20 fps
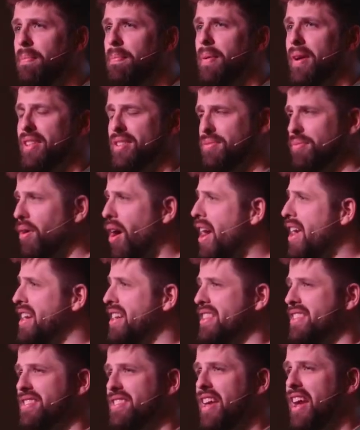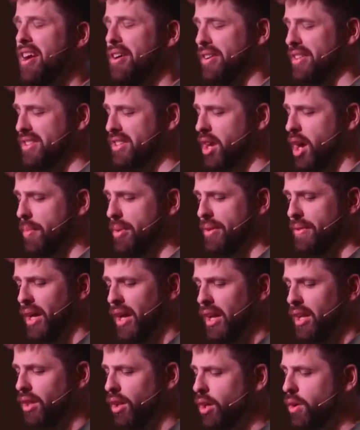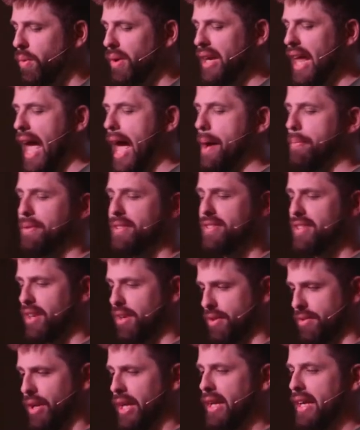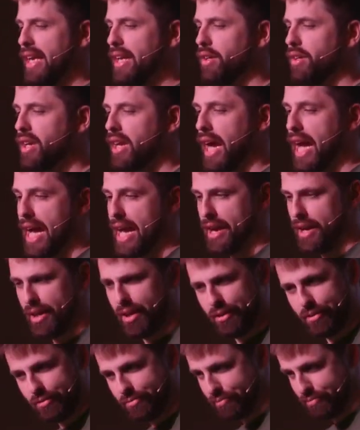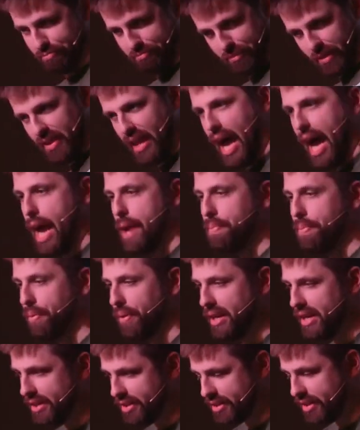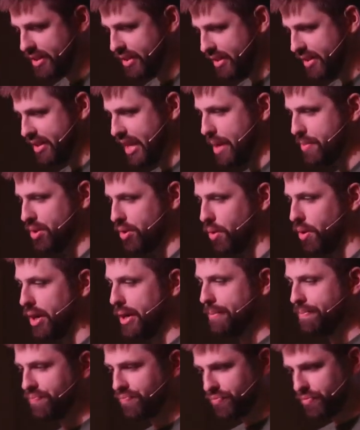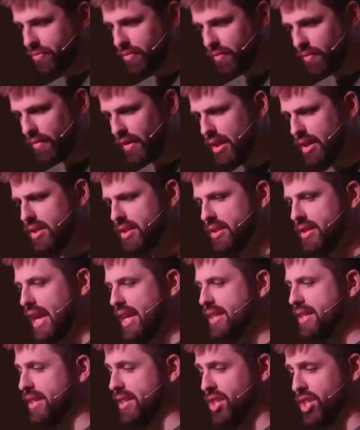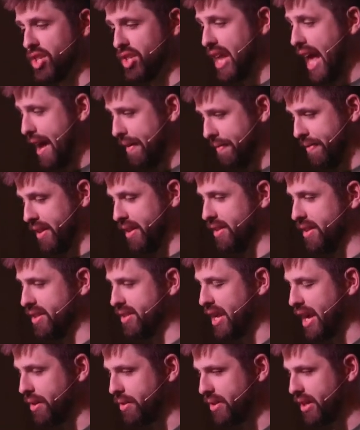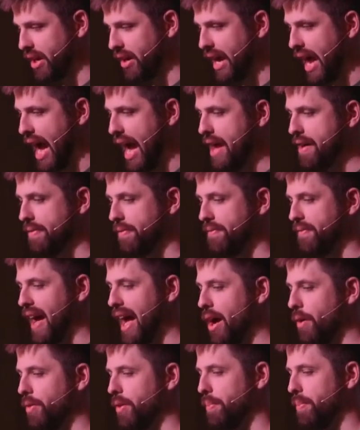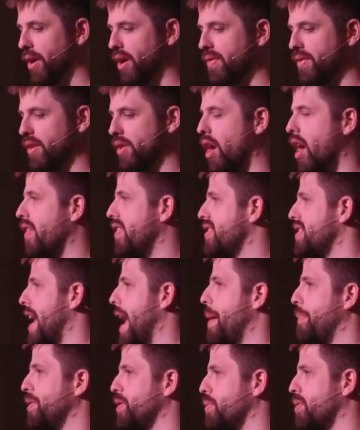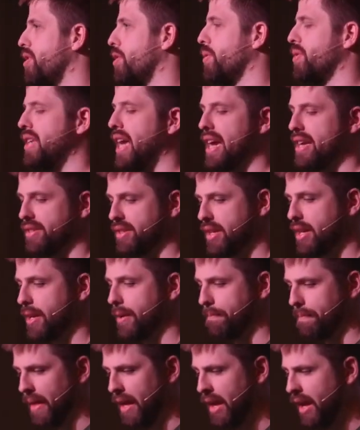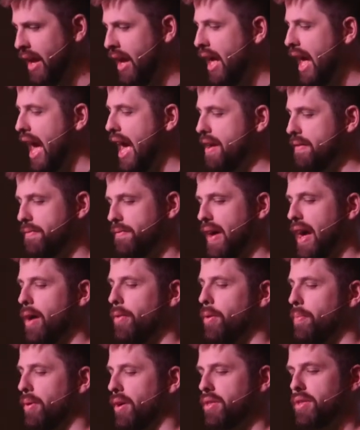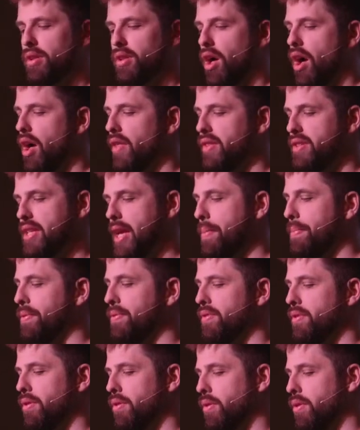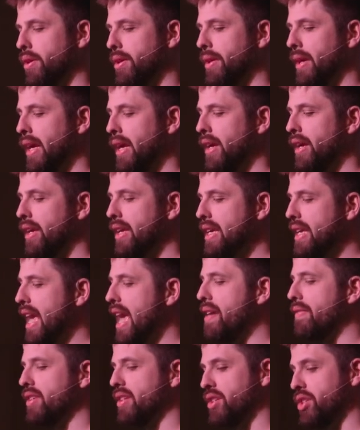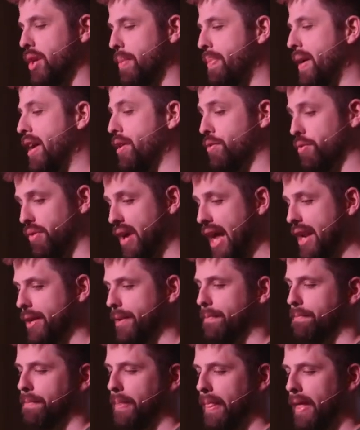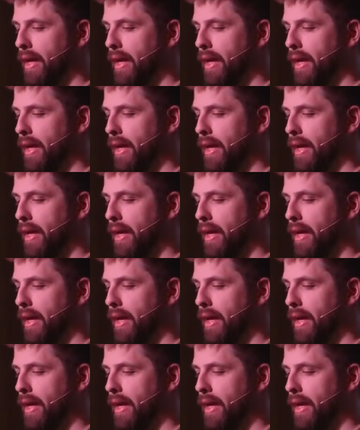but it's right, and it's there, and it's coming. Look what happens here. Hilkiah, the high priest, this is the same story, said to Stephan, the secretary, I have found the book of the law. This happens when Josiah is king. I have found the book of the law in the temple of the Lord. He gave it to Shaphan, who read it.